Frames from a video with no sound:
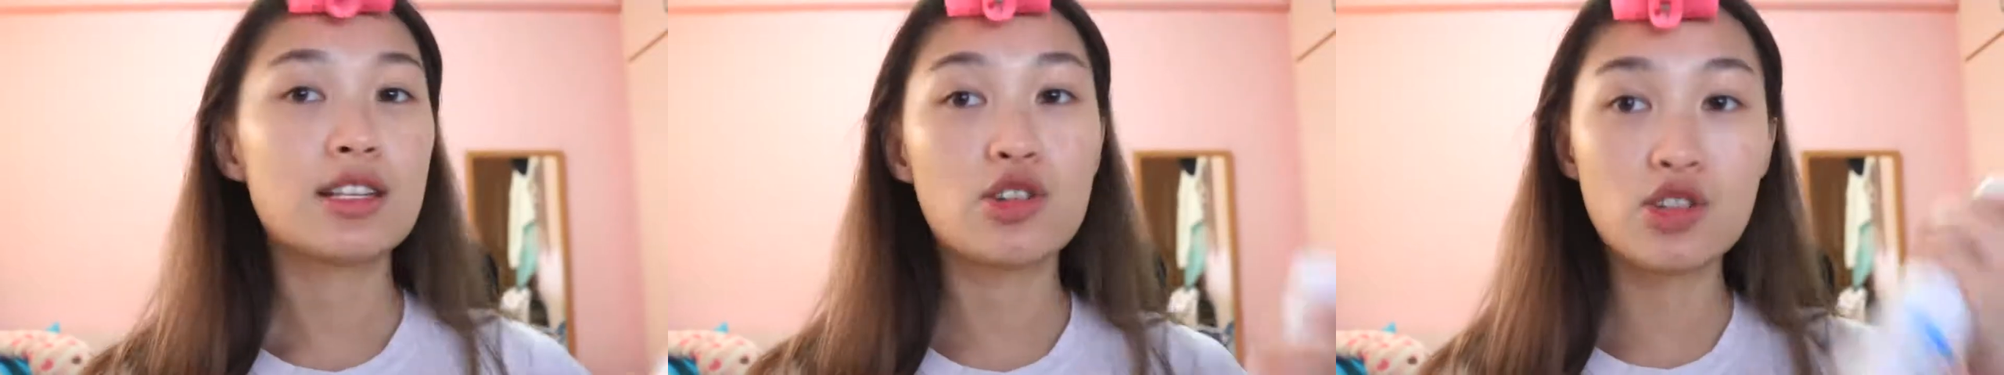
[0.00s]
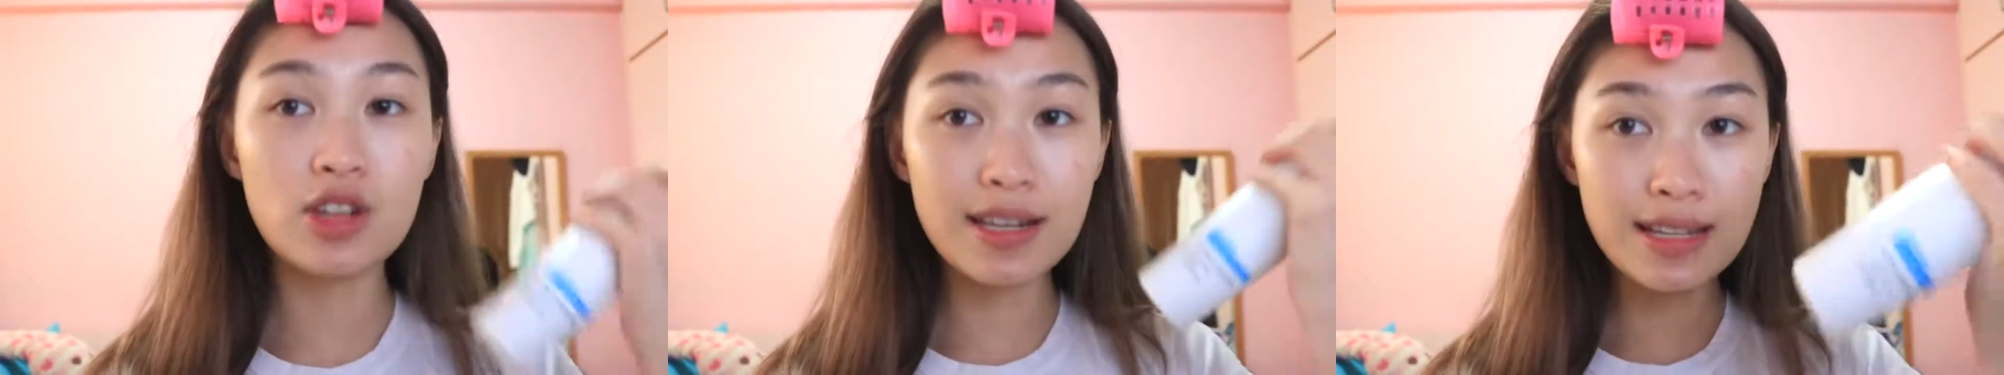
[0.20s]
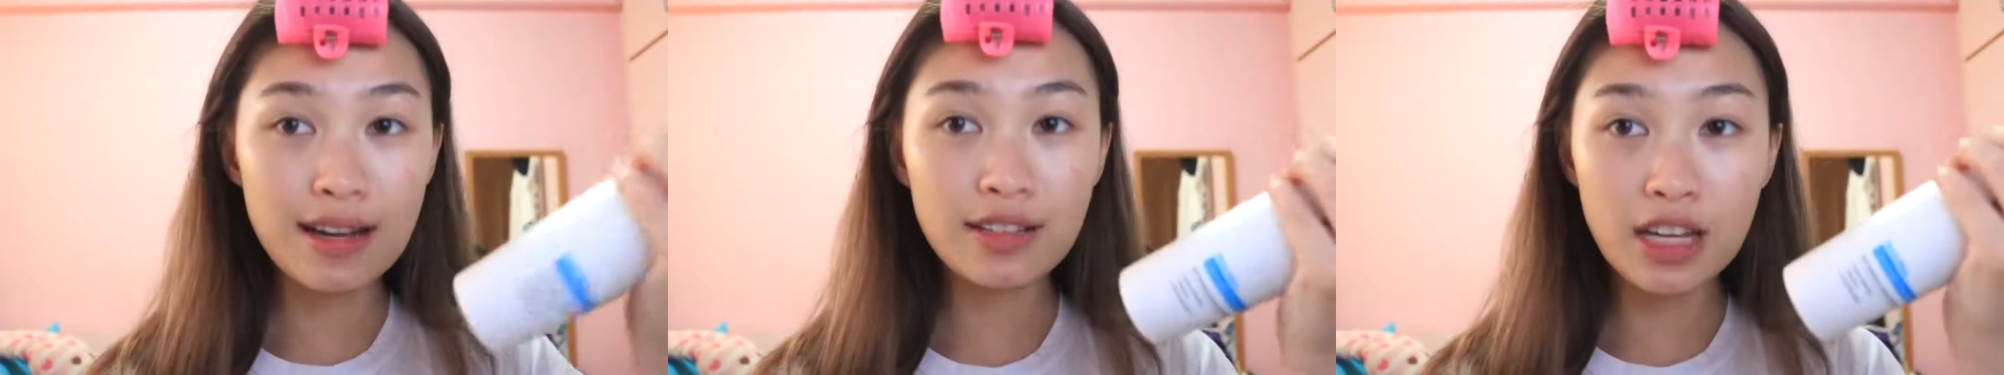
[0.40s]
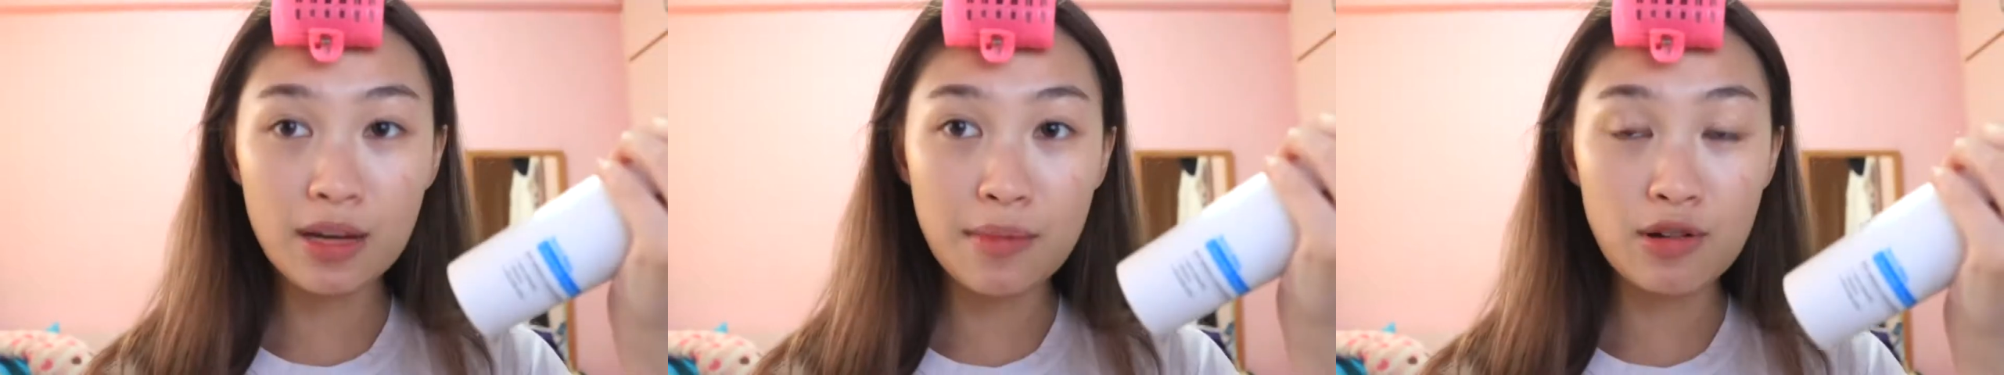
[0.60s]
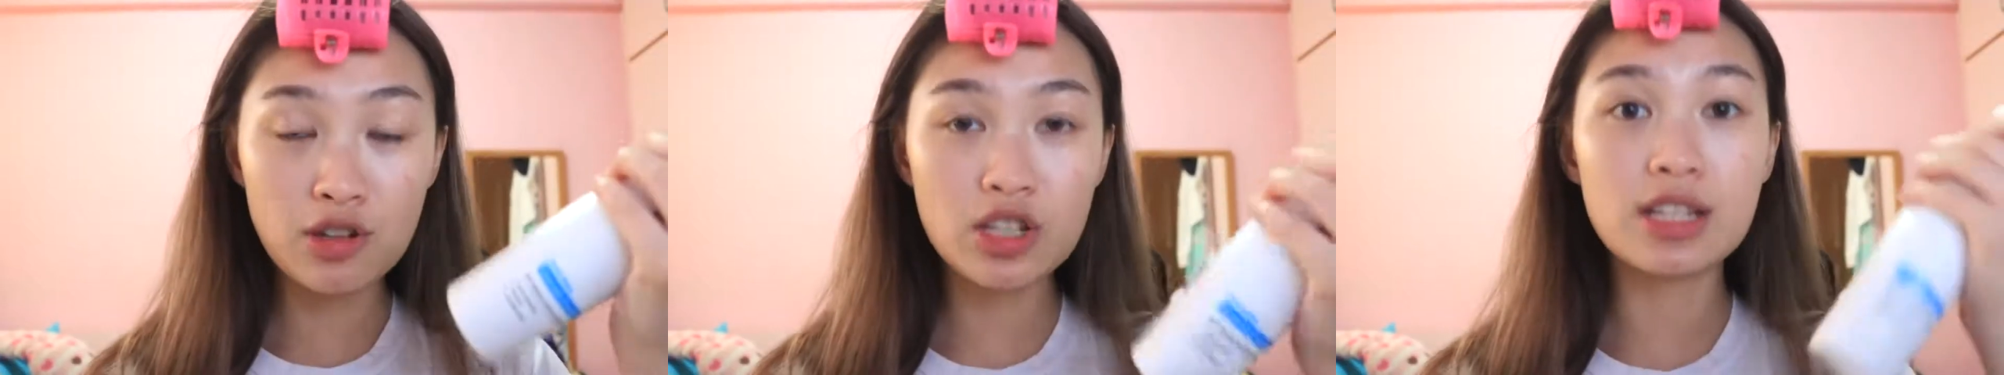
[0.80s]
So just now the
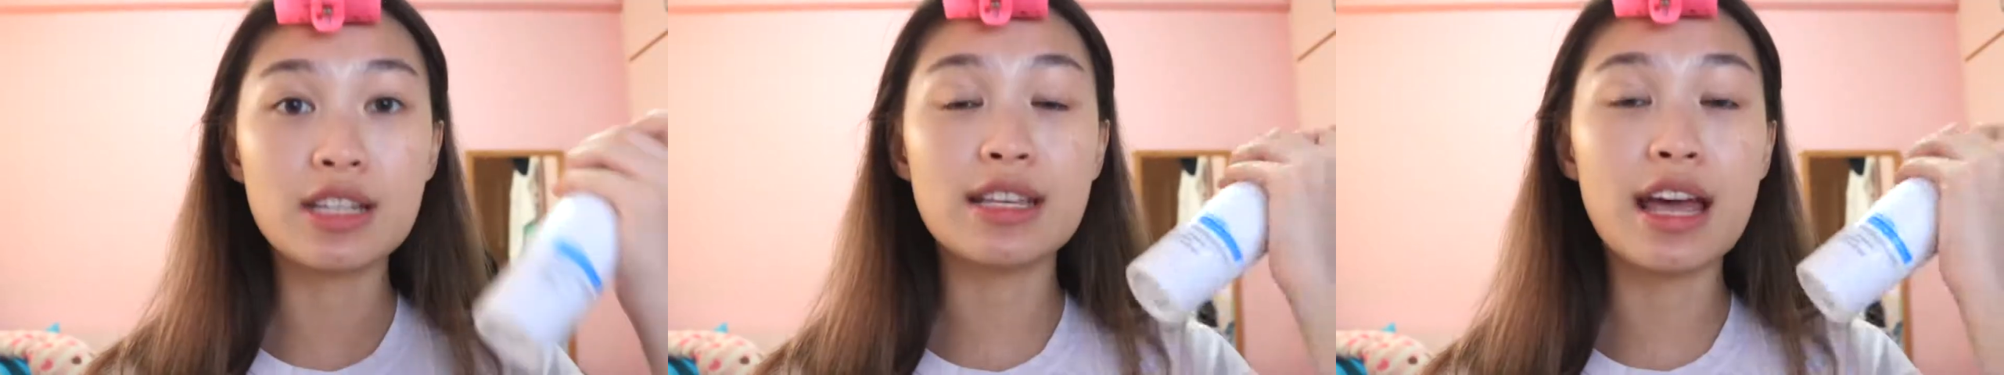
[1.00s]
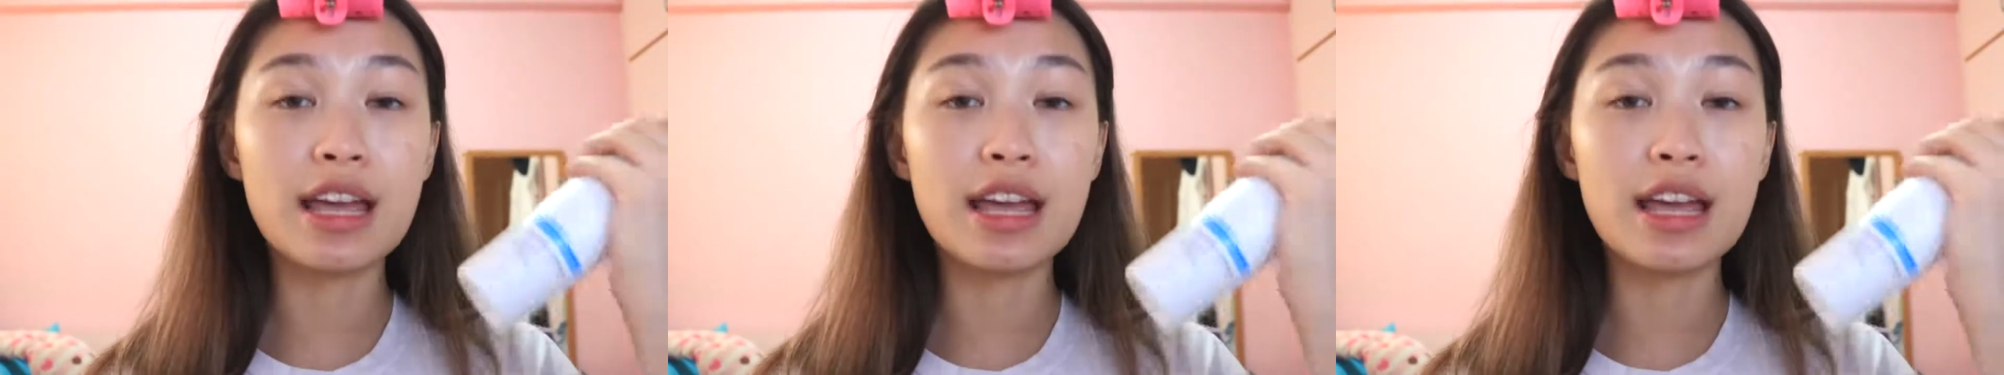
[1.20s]
emulsion is